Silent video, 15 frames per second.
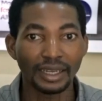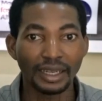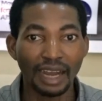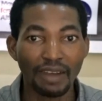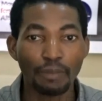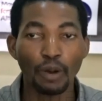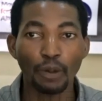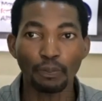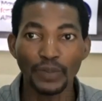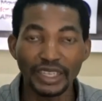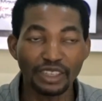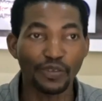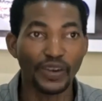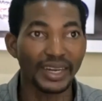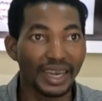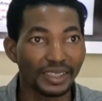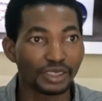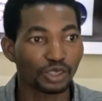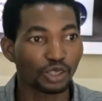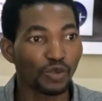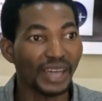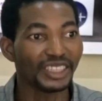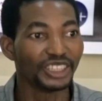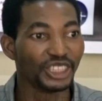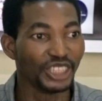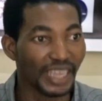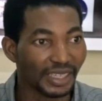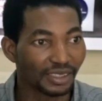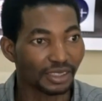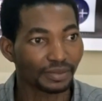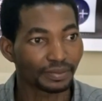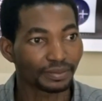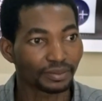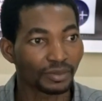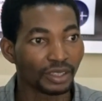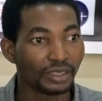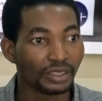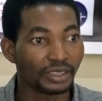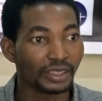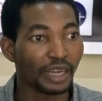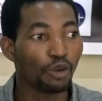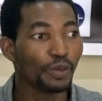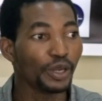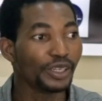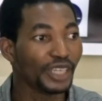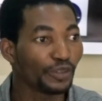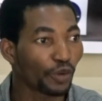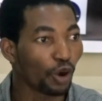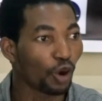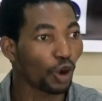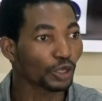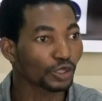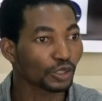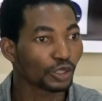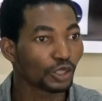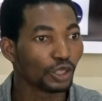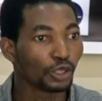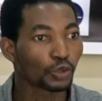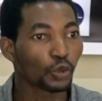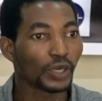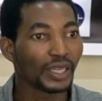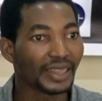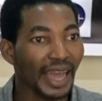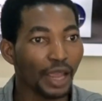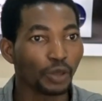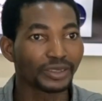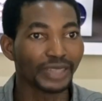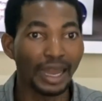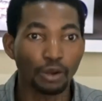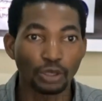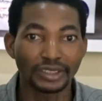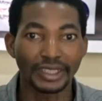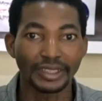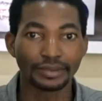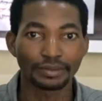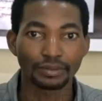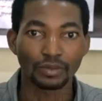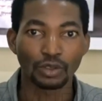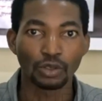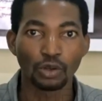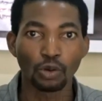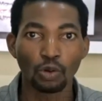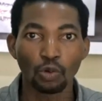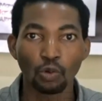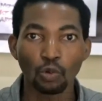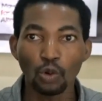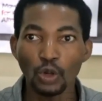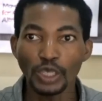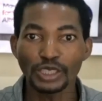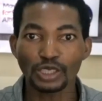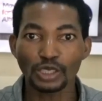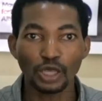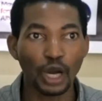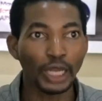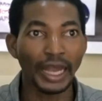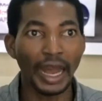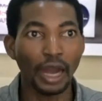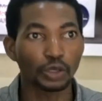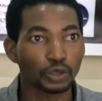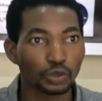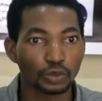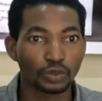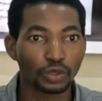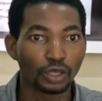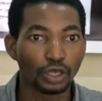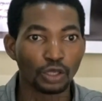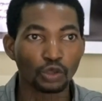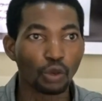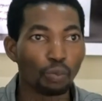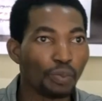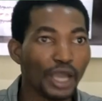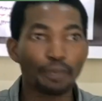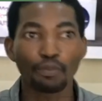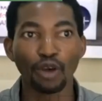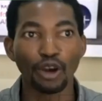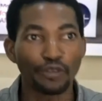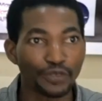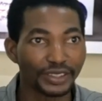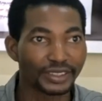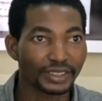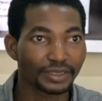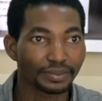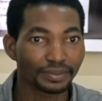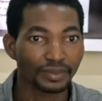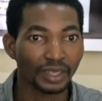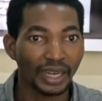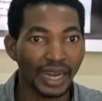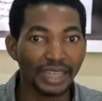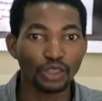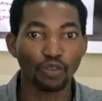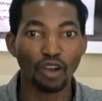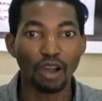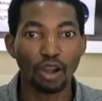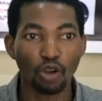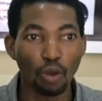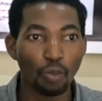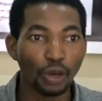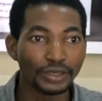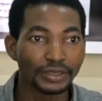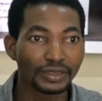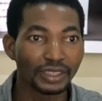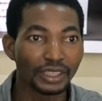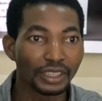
our public refineries over the years, there won't be need for us to rely on Dangote, who is all out to make profits out of our common